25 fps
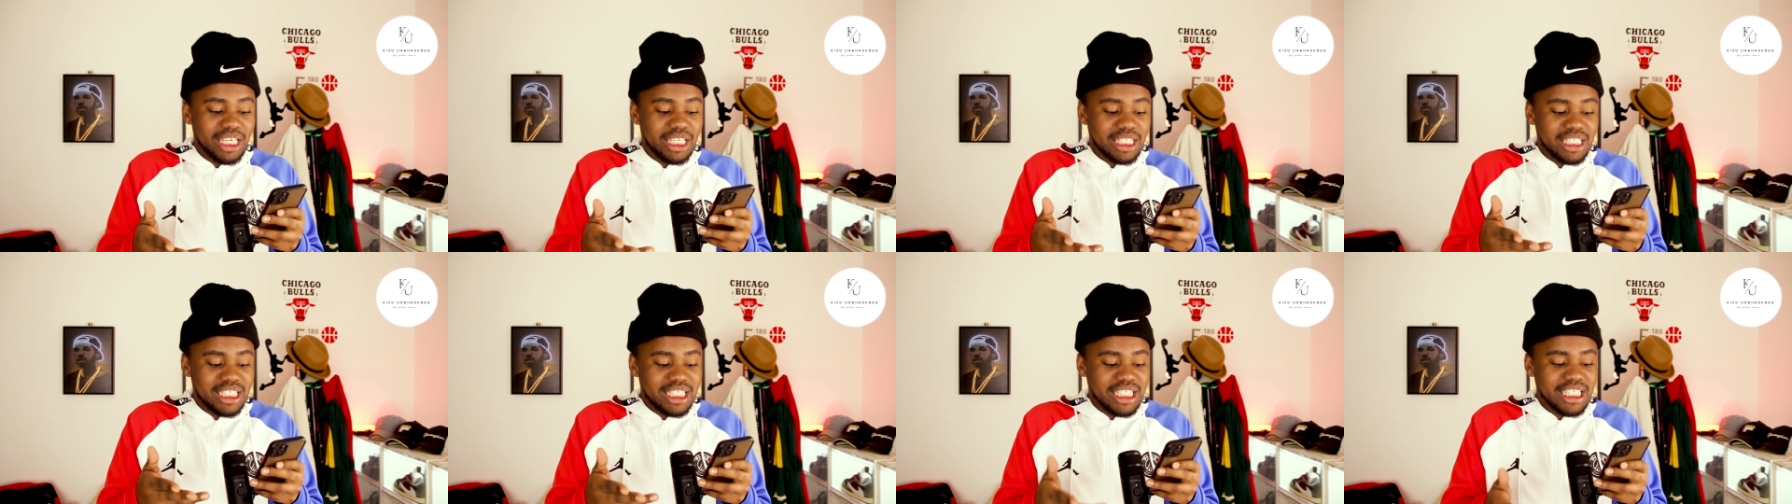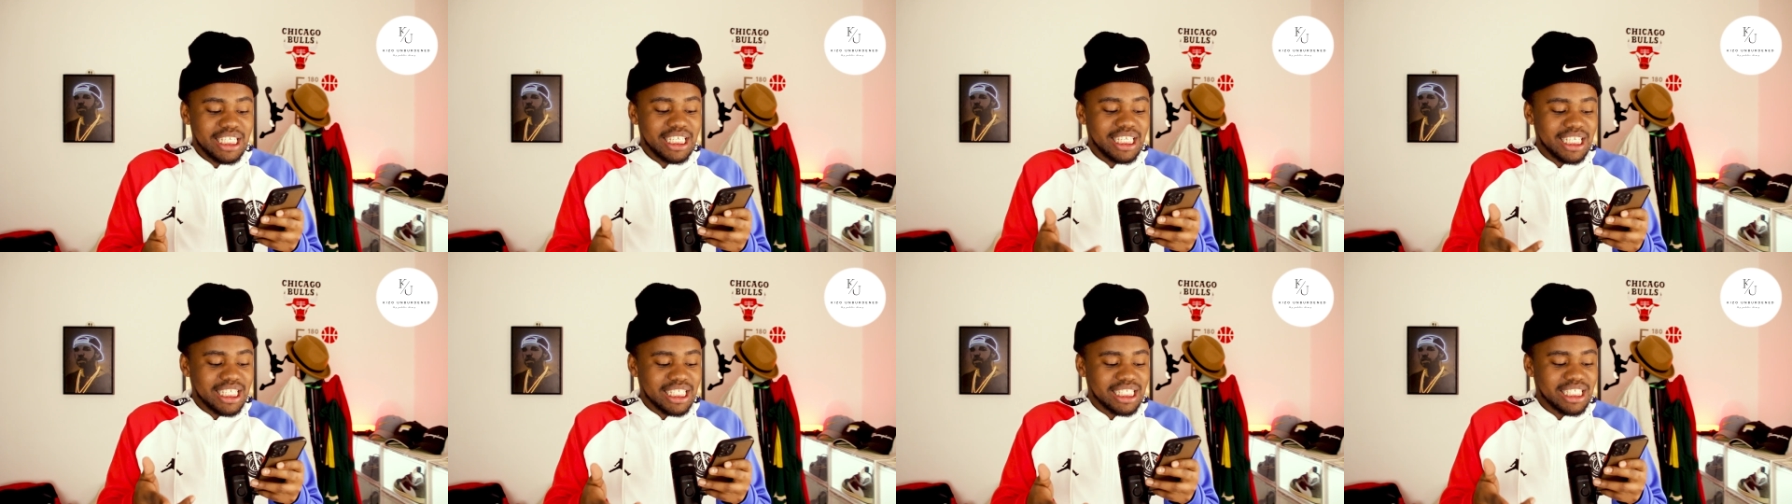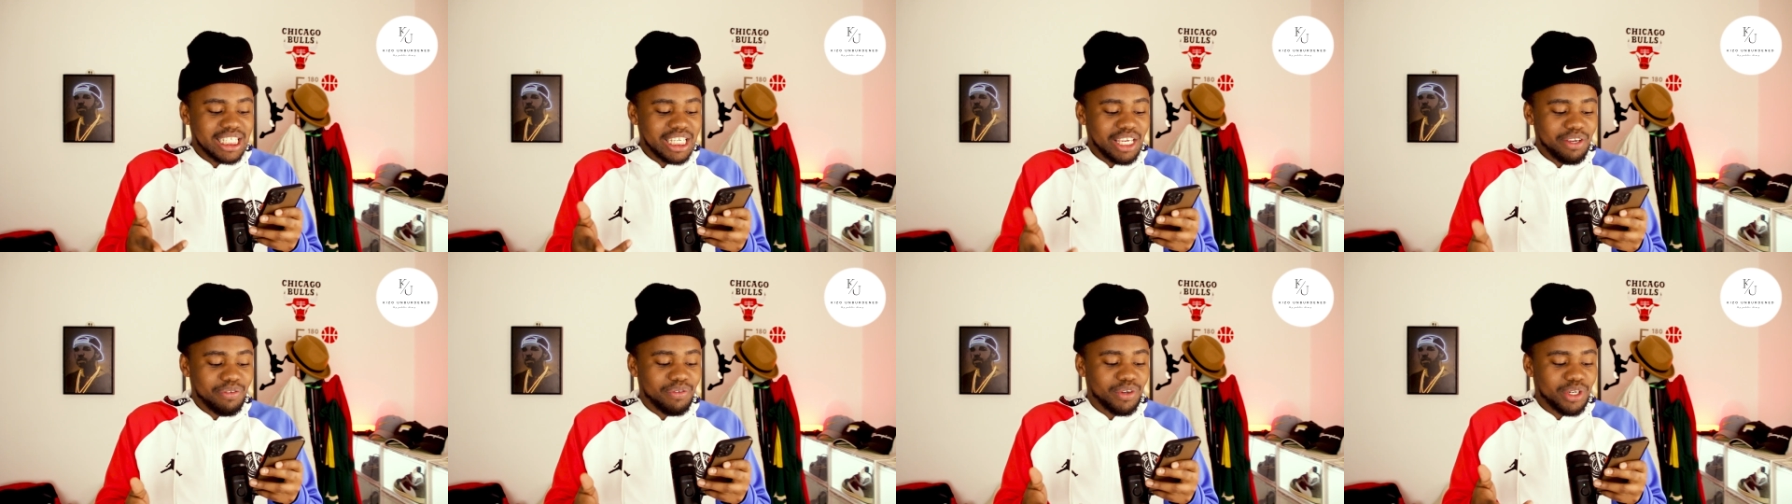she
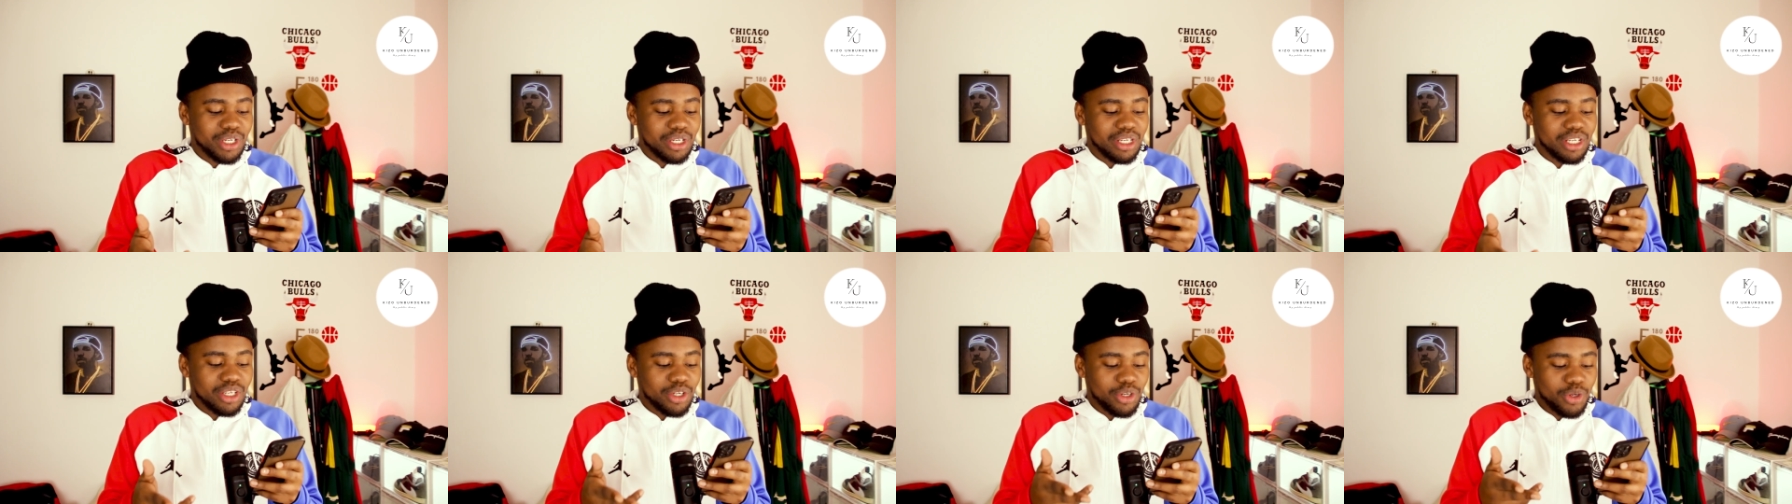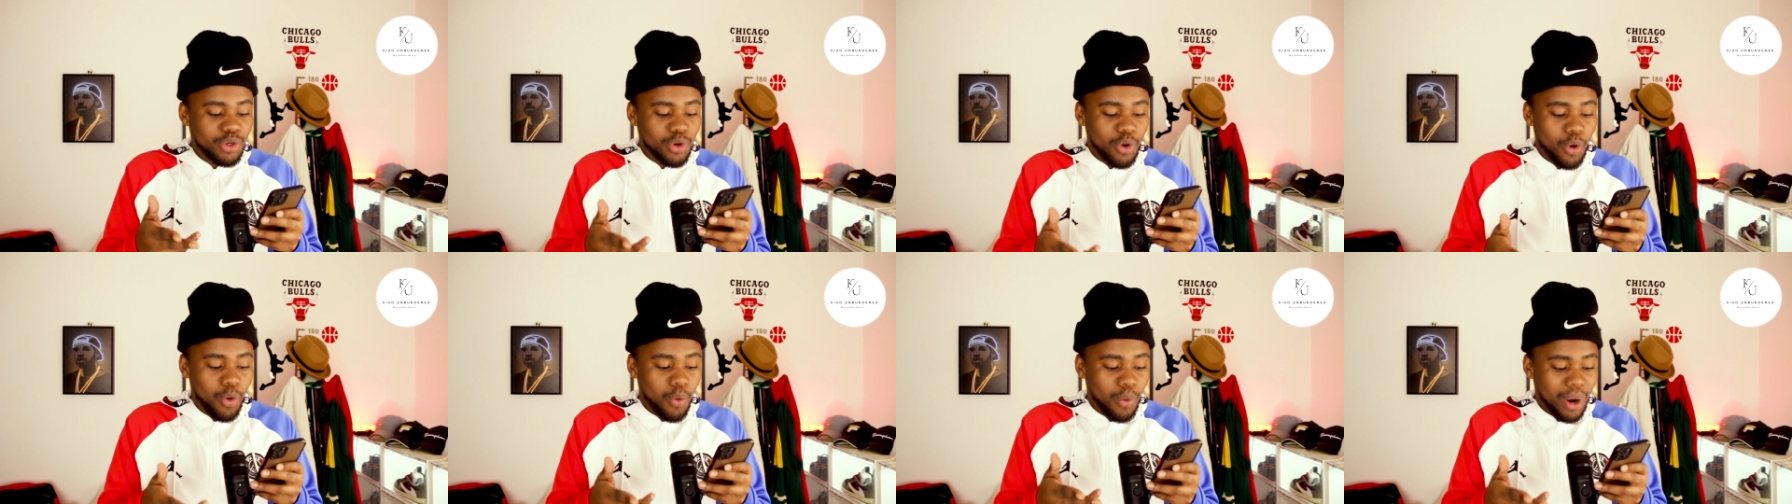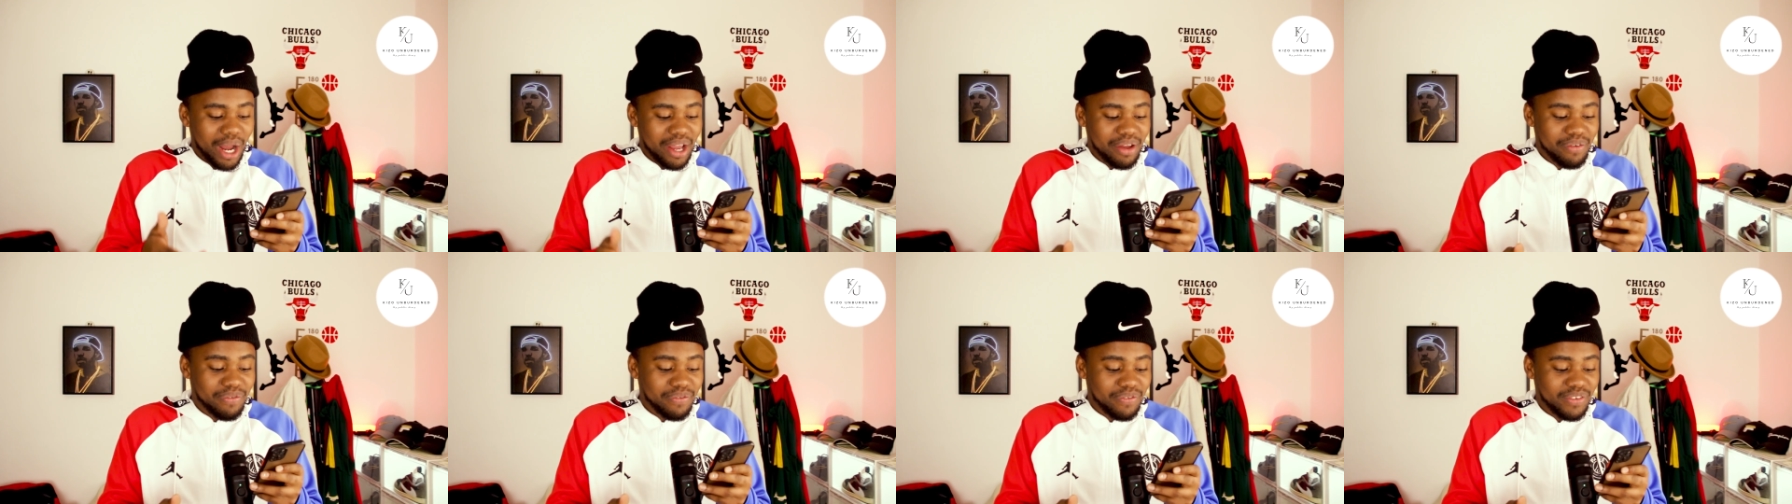is even your
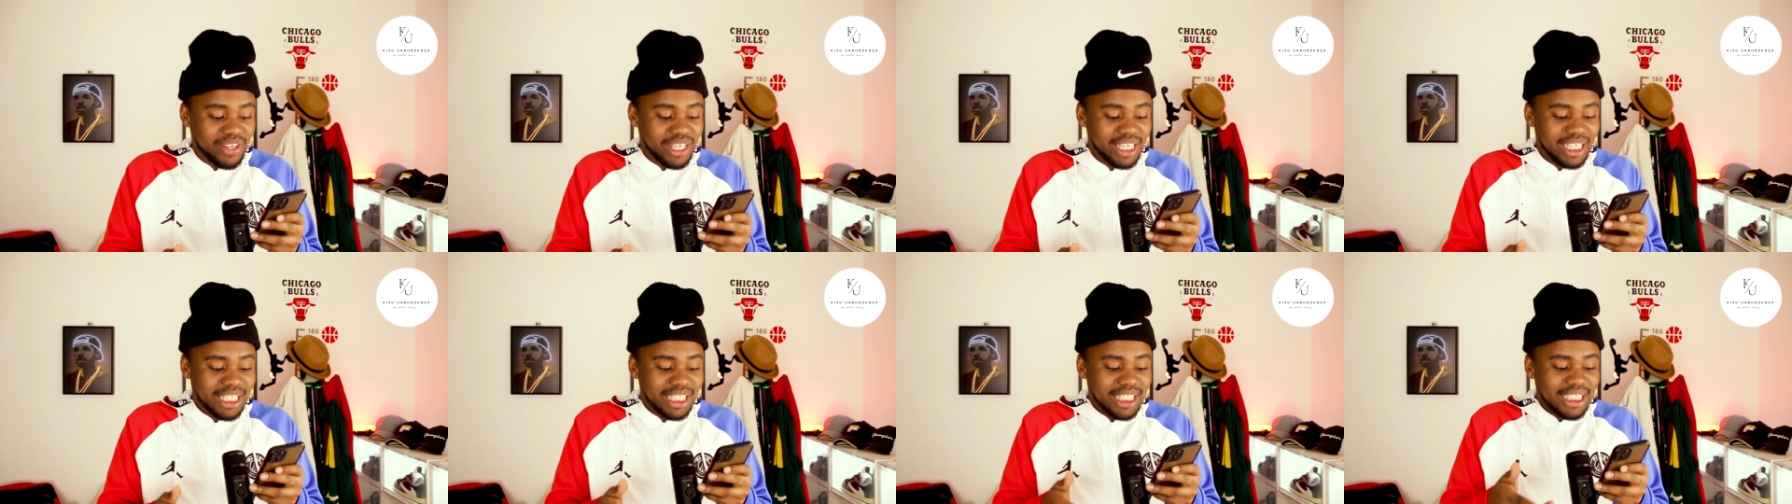wife,